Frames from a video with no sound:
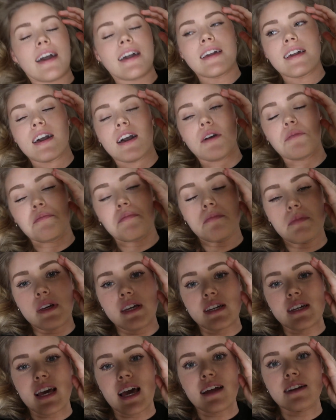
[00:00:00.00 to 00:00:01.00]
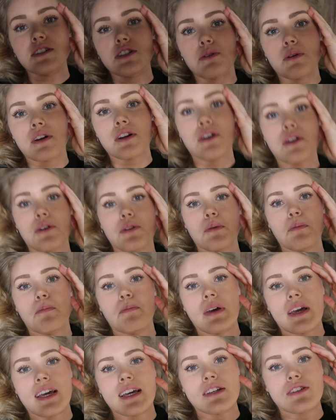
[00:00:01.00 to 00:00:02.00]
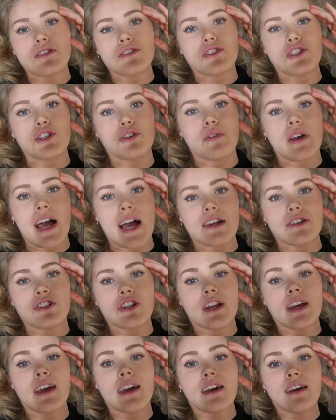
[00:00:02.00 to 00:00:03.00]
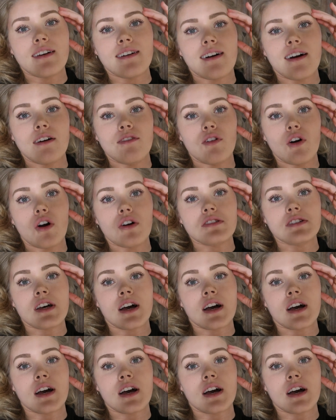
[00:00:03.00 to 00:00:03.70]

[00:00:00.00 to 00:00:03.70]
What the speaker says: Hi, me again. Do you want to know the biggest tragedy of all